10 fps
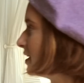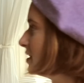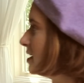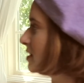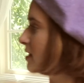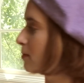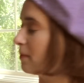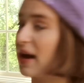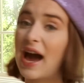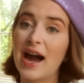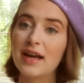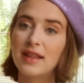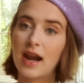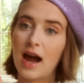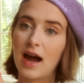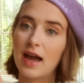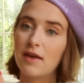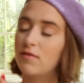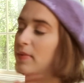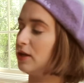Next is this bag that
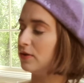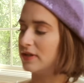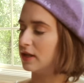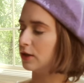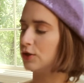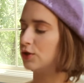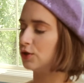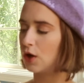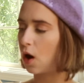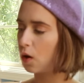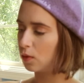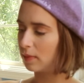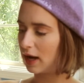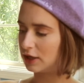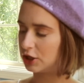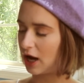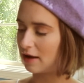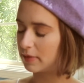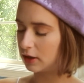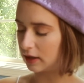I've been using so much.
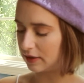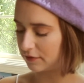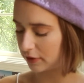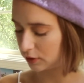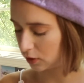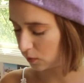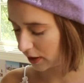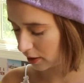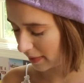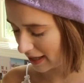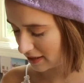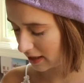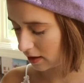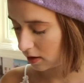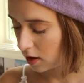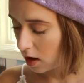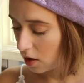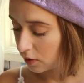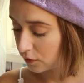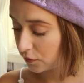I've been looking for a little wicker basket
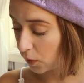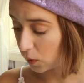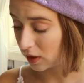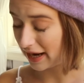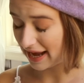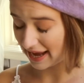for